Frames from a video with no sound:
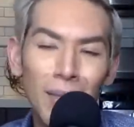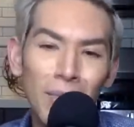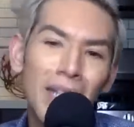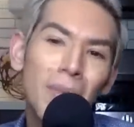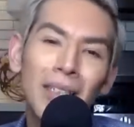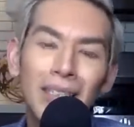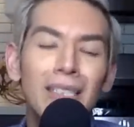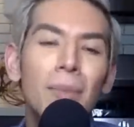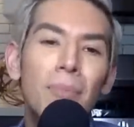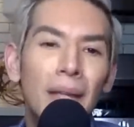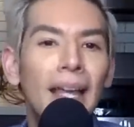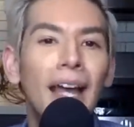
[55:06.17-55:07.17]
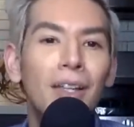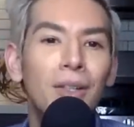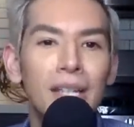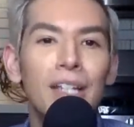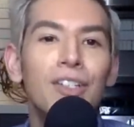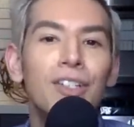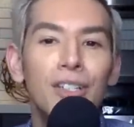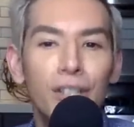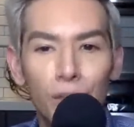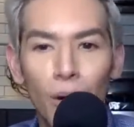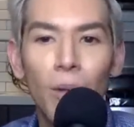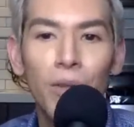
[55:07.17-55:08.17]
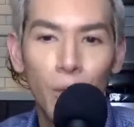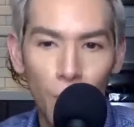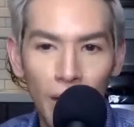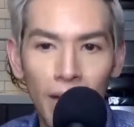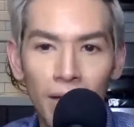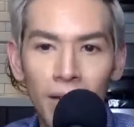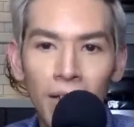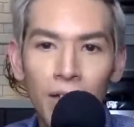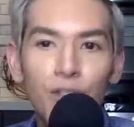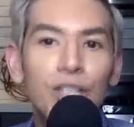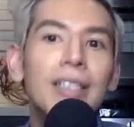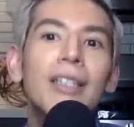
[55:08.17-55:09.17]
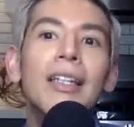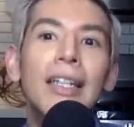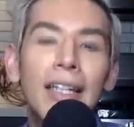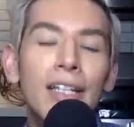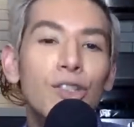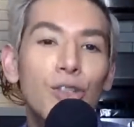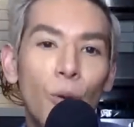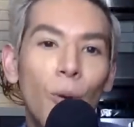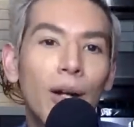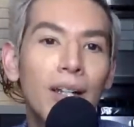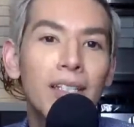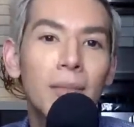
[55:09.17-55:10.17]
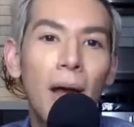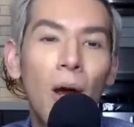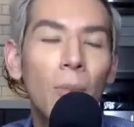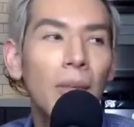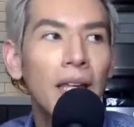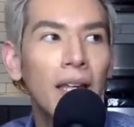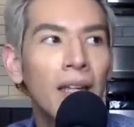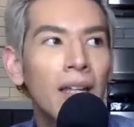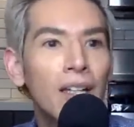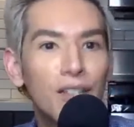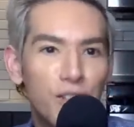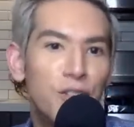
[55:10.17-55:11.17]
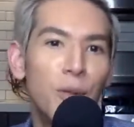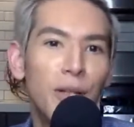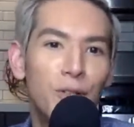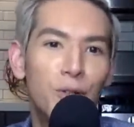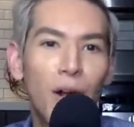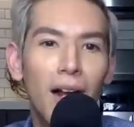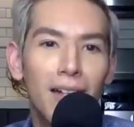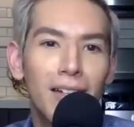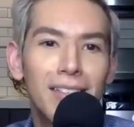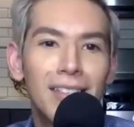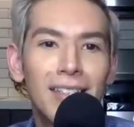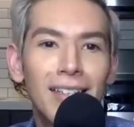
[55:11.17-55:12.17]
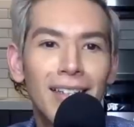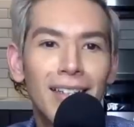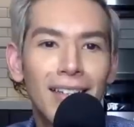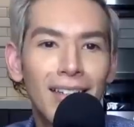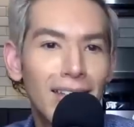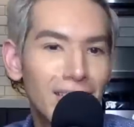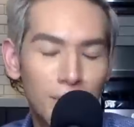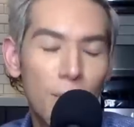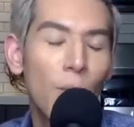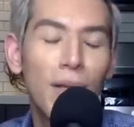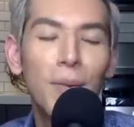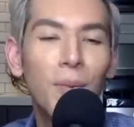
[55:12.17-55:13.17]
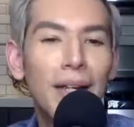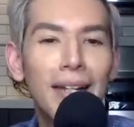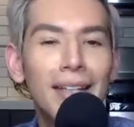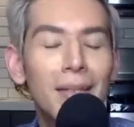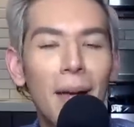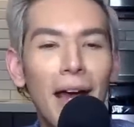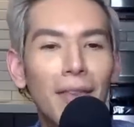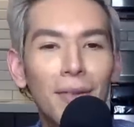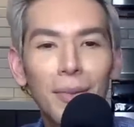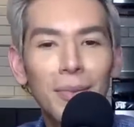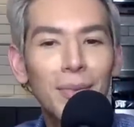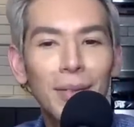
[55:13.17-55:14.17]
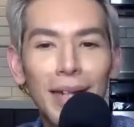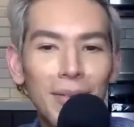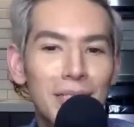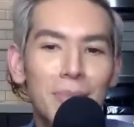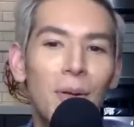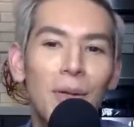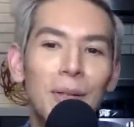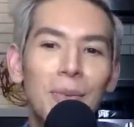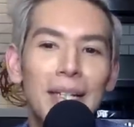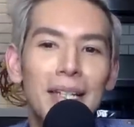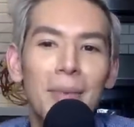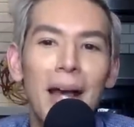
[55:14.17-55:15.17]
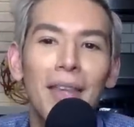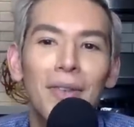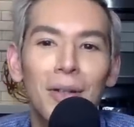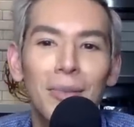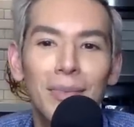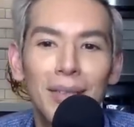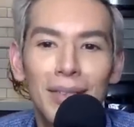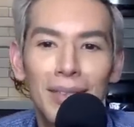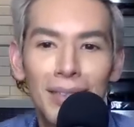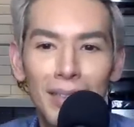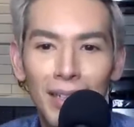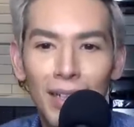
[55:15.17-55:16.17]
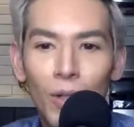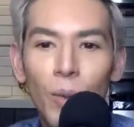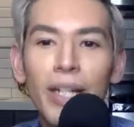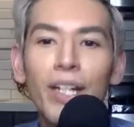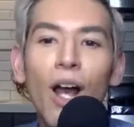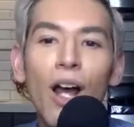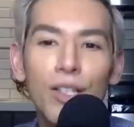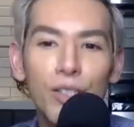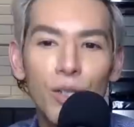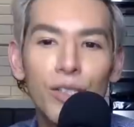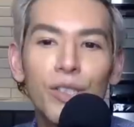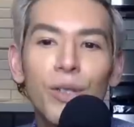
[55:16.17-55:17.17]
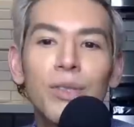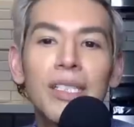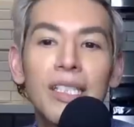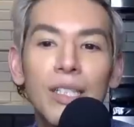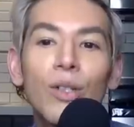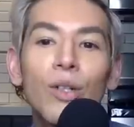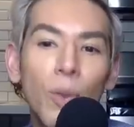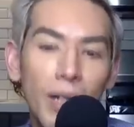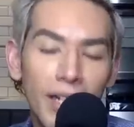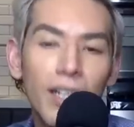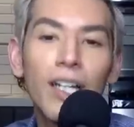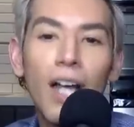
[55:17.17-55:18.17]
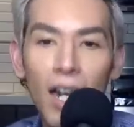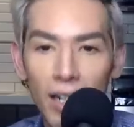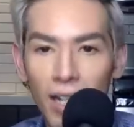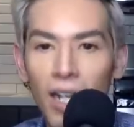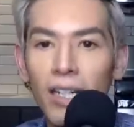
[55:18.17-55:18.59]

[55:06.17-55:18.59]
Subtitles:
I mean, come on. That's a big accusation to throw at the queen. She's leaking stories about me doing drugs, smoking weed in the bathroom. When I was smoking weed in the bathroom. Queen consort, so still queen. Got it.